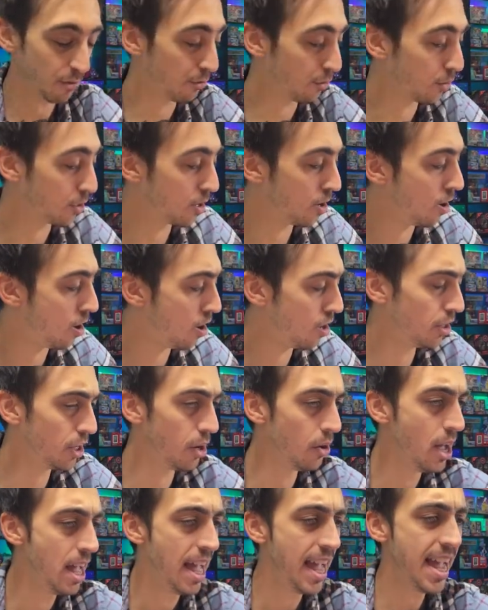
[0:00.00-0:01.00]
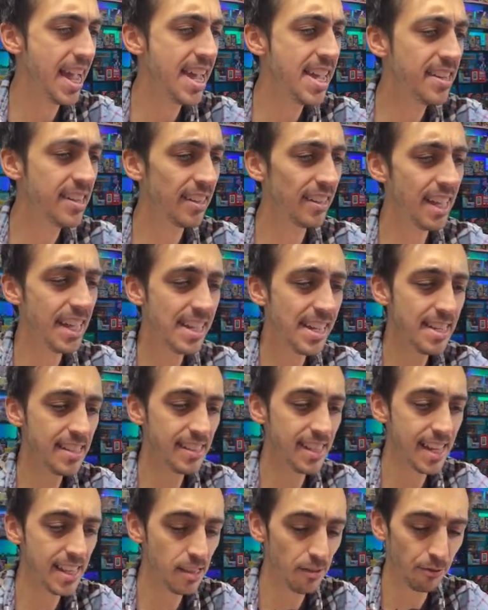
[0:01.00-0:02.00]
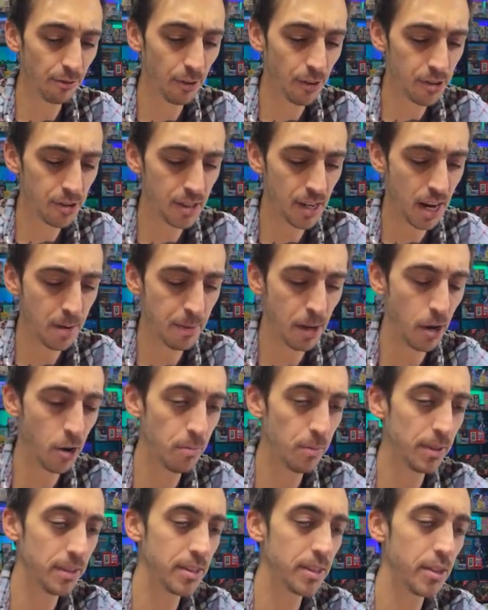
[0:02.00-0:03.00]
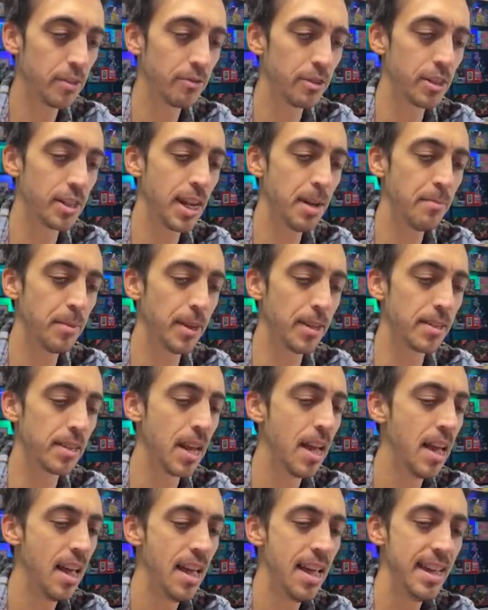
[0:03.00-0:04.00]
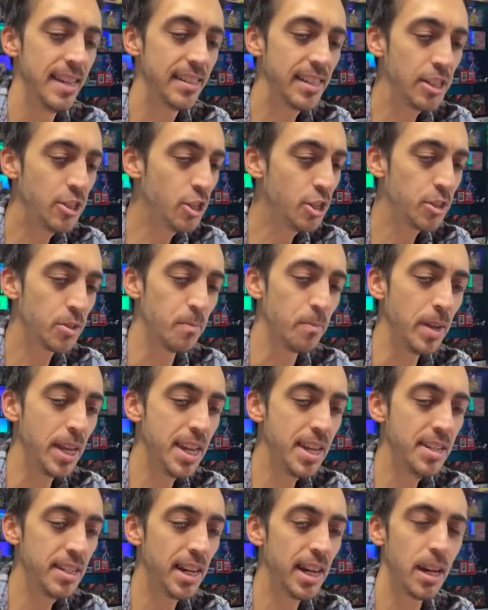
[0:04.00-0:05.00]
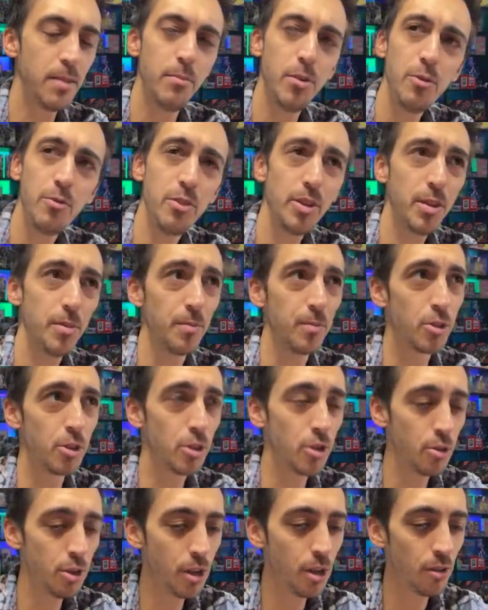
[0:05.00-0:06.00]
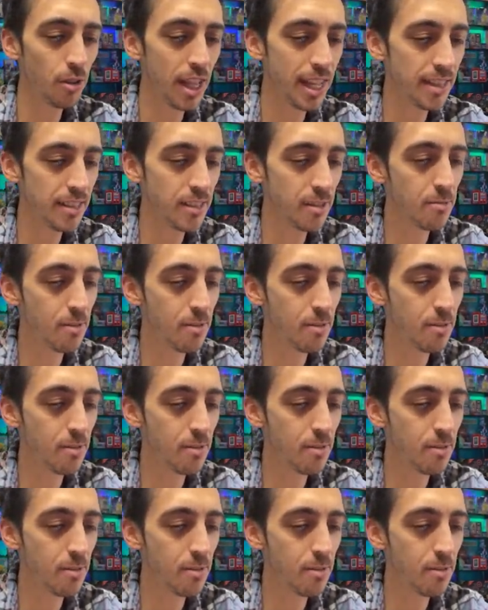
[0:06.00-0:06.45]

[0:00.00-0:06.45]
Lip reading: for a holo. And like I said the first time I opened Silver Tempest, is it just me? Did I move the studio lights